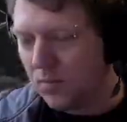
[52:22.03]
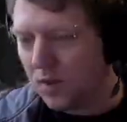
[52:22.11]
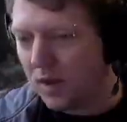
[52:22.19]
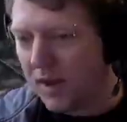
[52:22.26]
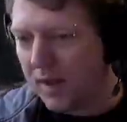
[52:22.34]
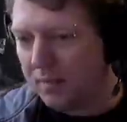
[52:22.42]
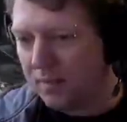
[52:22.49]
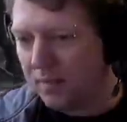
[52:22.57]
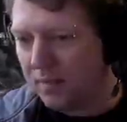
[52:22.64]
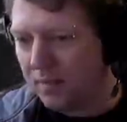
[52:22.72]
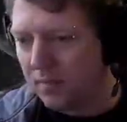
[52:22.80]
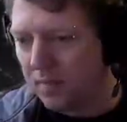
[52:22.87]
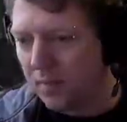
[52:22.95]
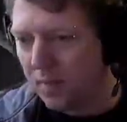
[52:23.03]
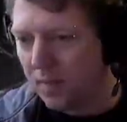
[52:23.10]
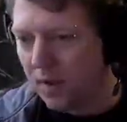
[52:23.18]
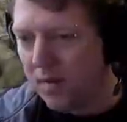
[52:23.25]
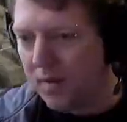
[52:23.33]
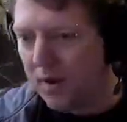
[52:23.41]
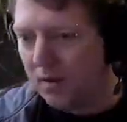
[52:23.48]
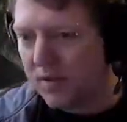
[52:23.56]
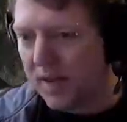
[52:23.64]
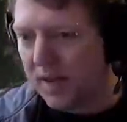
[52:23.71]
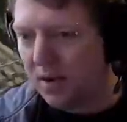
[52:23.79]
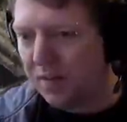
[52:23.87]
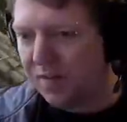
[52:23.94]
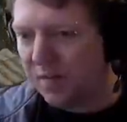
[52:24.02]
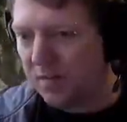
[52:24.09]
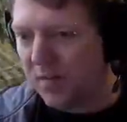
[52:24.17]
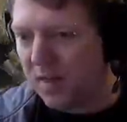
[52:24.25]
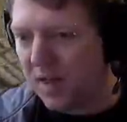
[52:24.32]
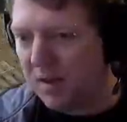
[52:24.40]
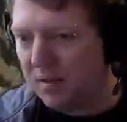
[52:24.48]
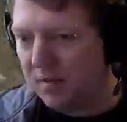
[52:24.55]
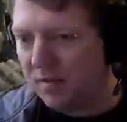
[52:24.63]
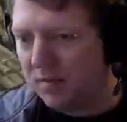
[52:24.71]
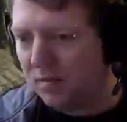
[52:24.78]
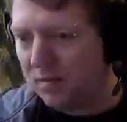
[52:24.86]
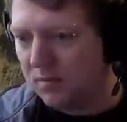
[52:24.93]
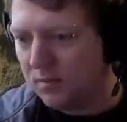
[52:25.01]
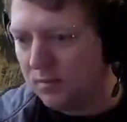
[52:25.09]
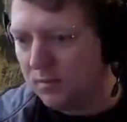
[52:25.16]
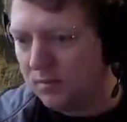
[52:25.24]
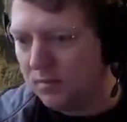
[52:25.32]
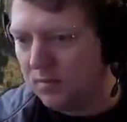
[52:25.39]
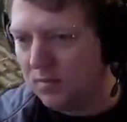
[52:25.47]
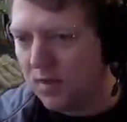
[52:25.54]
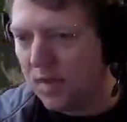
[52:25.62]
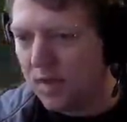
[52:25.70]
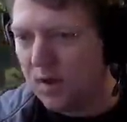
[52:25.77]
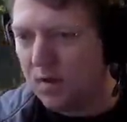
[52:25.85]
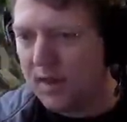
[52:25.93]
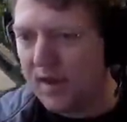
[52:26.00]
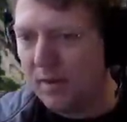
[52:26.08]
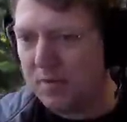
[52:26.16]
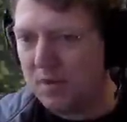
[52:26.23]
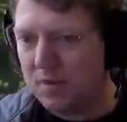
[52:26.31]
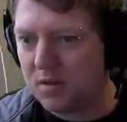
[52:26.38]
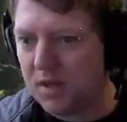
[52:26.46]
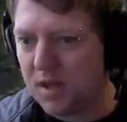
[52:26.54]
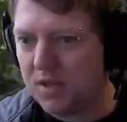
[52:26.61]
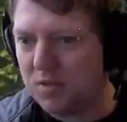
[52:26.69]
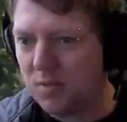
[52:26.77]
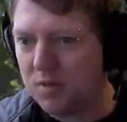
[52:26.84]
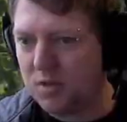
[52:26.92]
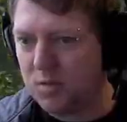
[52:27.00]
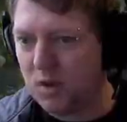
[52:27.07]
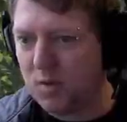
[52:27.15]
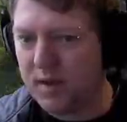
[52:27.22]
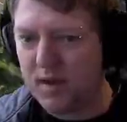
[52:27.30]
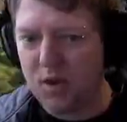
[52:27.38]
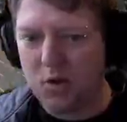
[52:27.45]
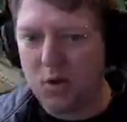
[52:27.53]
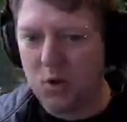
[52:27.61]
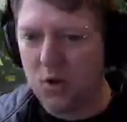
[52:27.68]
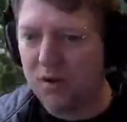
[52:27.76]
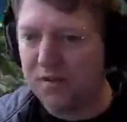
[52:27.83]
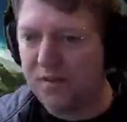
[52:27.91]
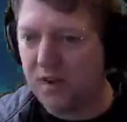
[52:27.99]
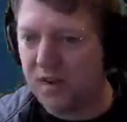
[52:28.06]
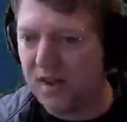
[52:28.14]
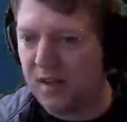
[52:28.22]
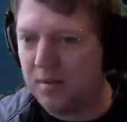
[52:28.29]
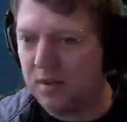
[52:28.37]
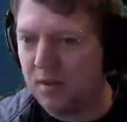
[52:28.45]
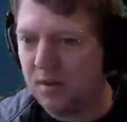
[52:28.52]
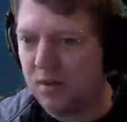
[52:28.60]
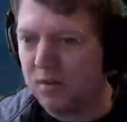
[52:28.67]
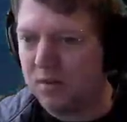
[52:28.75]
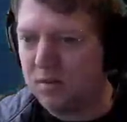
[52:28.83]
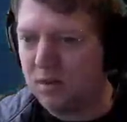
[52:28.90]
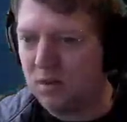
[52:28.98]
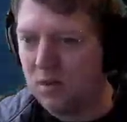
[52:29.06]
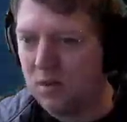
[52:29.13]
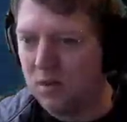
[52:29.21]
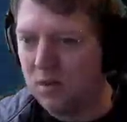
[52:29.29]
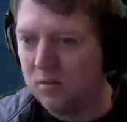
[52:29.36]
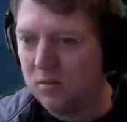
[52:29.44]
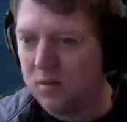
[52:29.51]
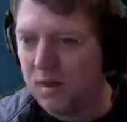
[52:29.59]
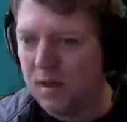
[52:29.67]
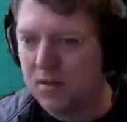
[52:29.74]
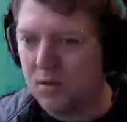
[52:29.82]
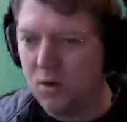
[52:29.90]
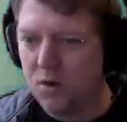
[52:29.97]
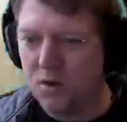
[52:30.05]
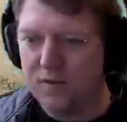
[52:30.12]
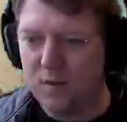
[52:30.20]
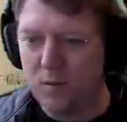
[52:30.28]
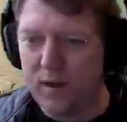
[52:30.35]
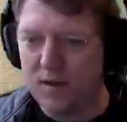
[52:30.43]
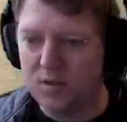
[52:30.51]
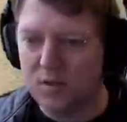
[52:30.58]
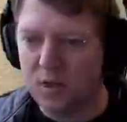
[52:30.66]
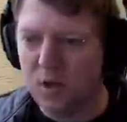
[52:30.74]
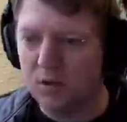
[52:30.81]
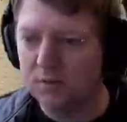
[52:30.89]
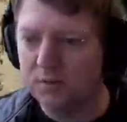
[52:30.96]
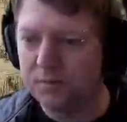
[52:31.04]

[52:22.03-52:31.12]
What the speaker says: Okay. And then you'll take off from there, and then you'll head up to this station, which is where we're going to call it off for today, because today's gone on for way too long.